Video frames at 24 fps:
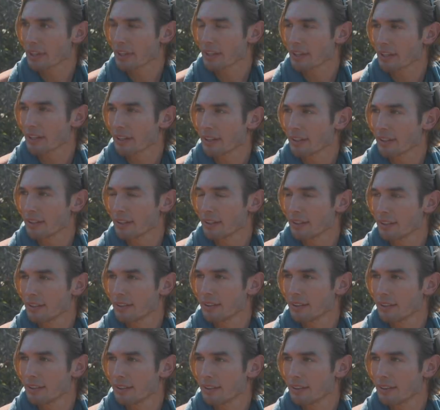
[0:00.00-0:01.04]

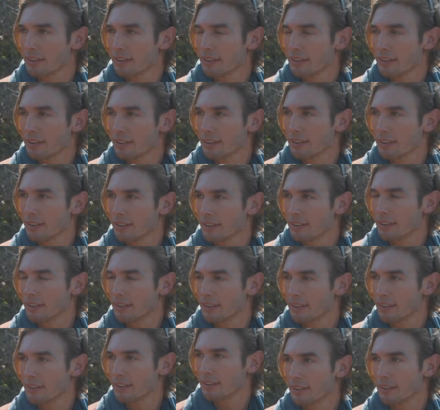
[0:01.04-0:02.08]

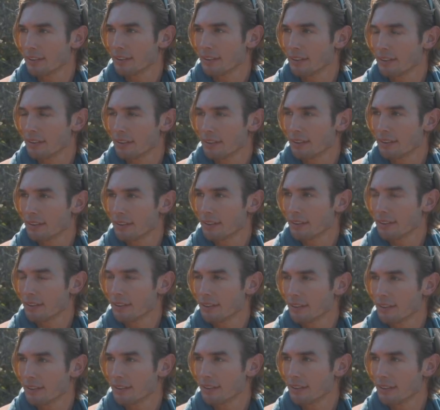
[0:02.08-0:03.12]

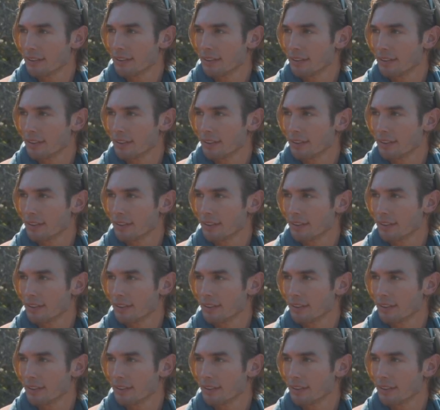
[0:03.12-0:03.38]
[no speech]